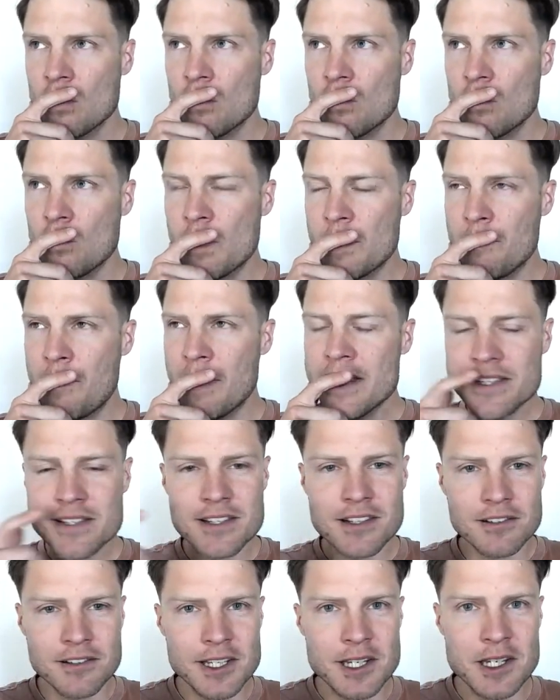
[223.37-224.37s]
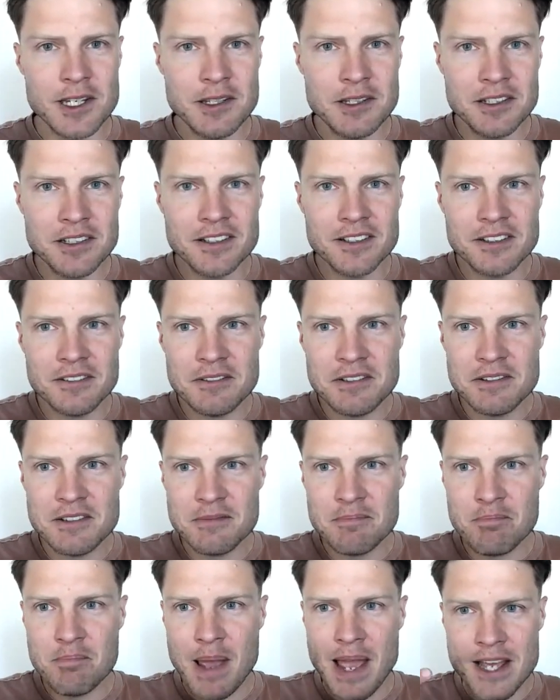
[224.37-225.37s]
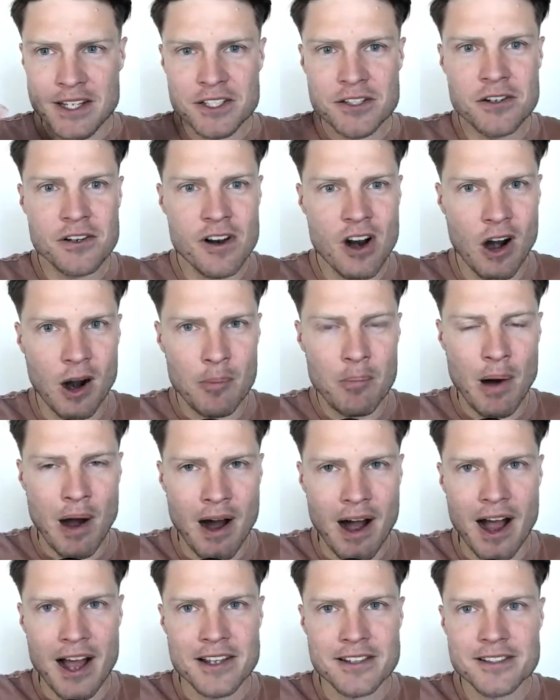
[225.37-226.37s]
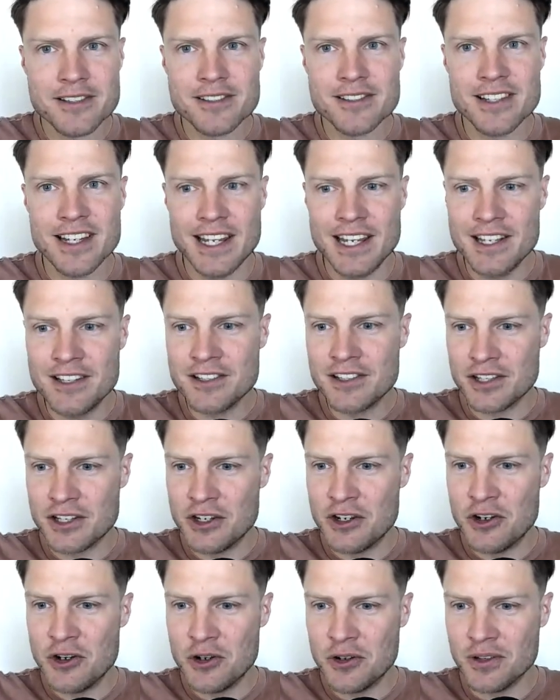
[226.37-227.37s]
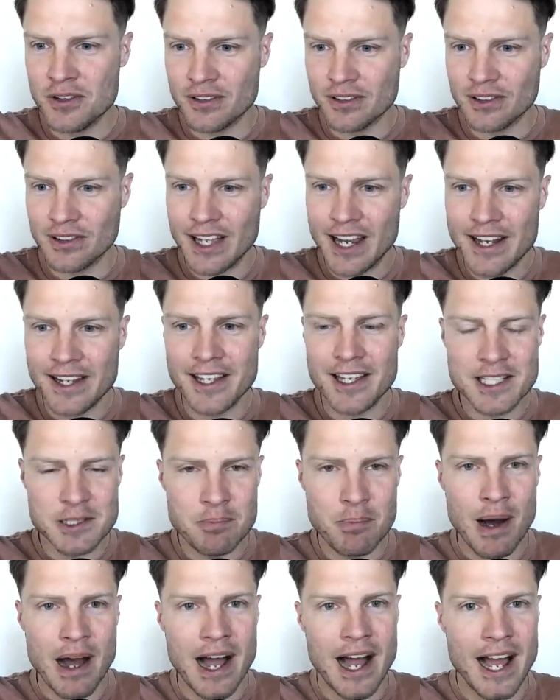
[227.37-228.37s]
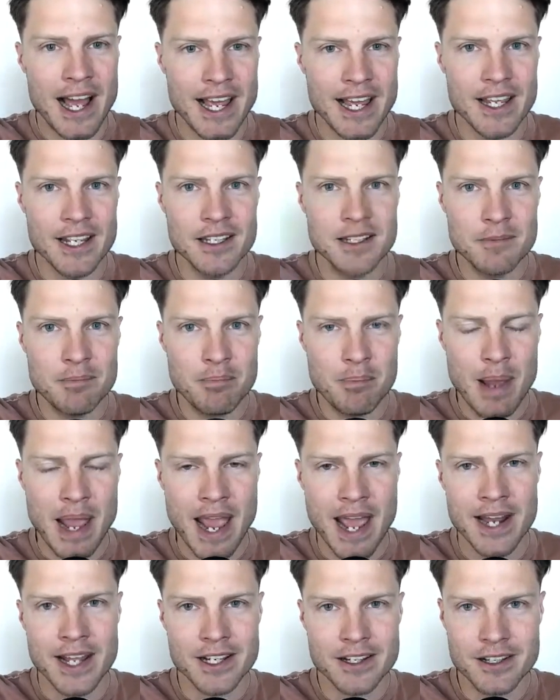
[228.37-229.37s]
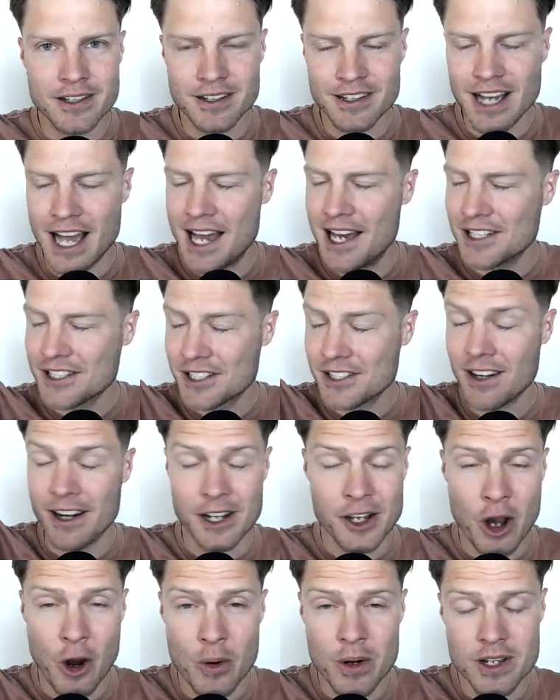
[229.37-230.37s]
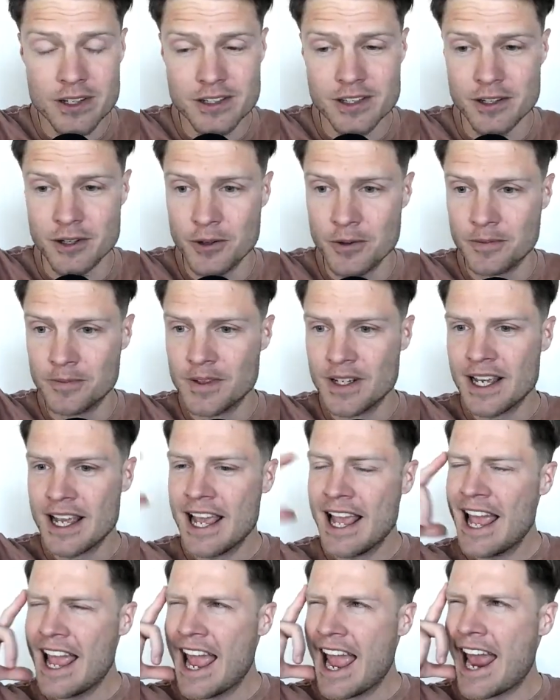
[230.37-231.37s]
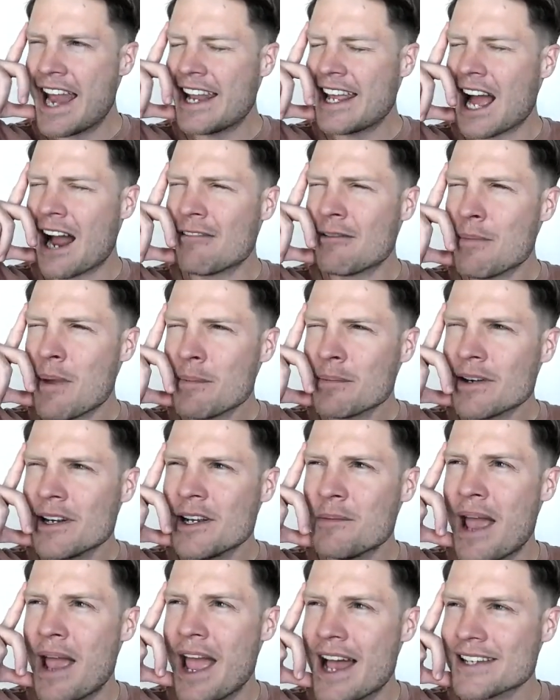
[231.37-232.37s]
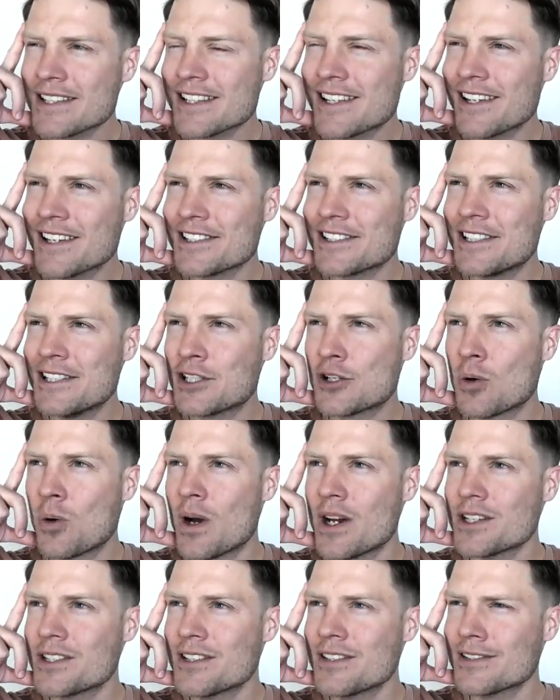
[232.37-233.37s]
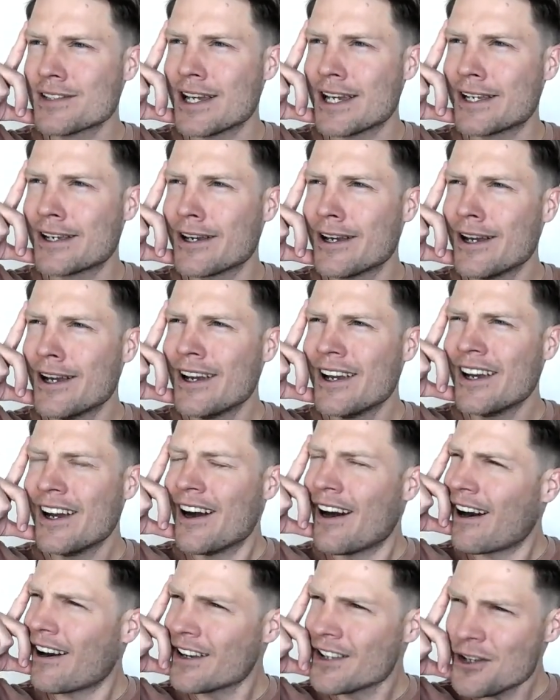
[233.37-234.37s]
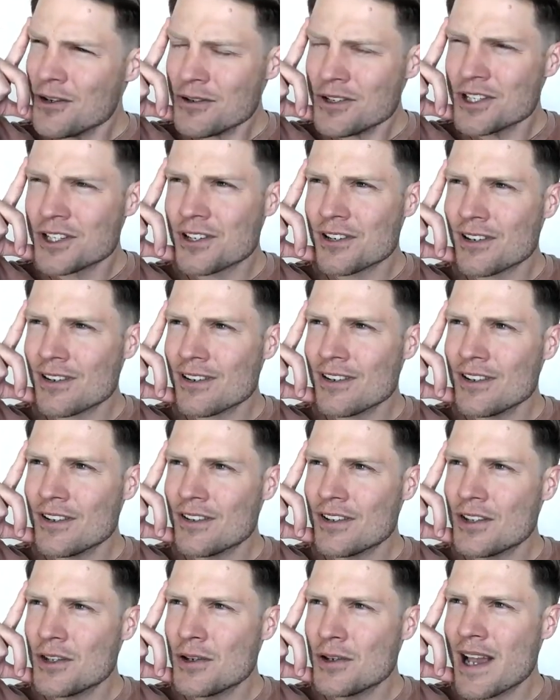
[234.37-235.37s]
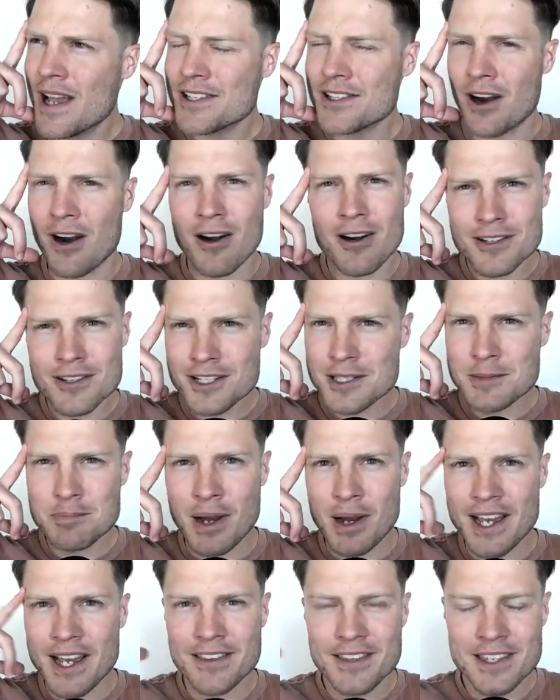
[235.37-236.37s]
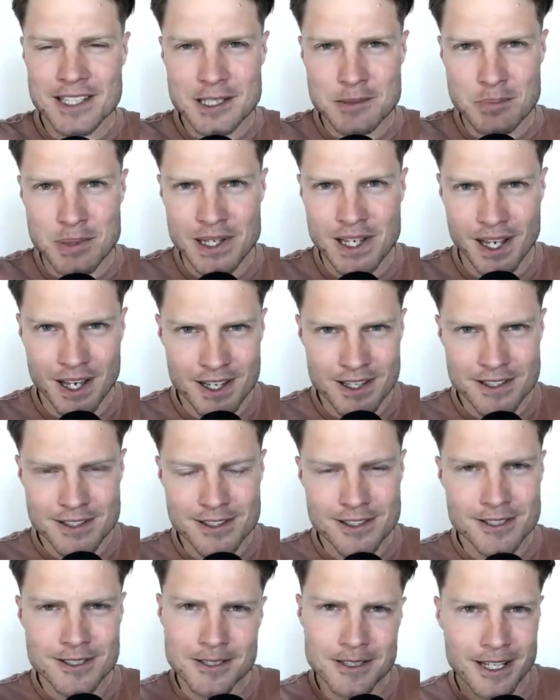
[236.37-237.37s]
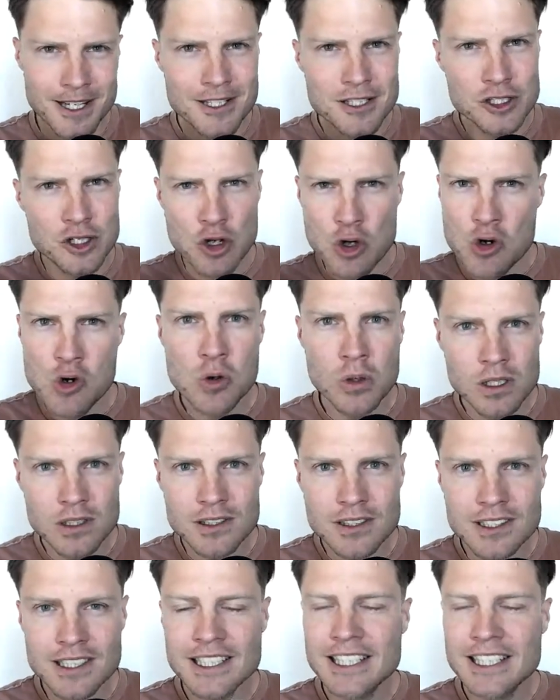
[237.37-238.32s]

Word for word: we basically pestered our boss into letting us buy Coda 2. And I remember him asking us these questions like, are you sure you guys aren't just buying this because it's cool?